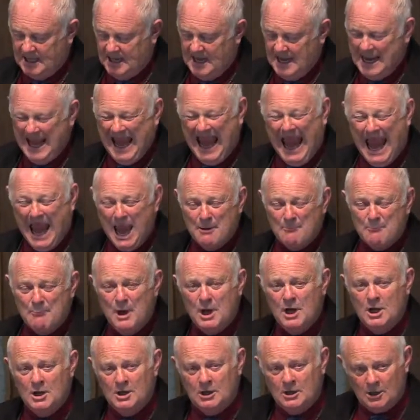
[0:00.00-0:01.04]
I
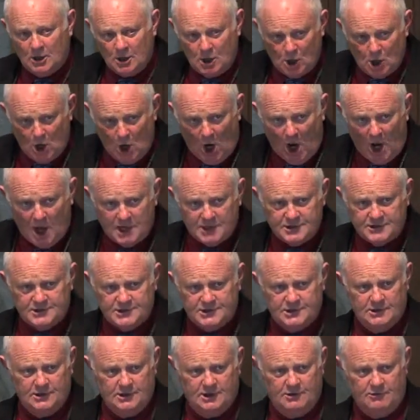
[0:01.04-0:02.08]
am
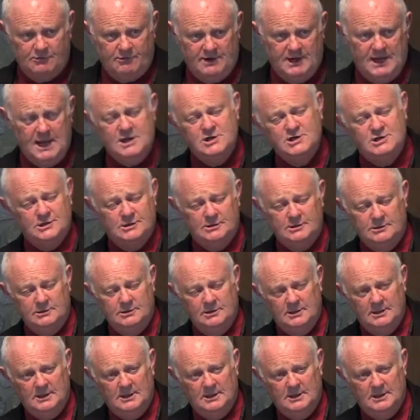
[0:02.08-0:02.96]
God's creation.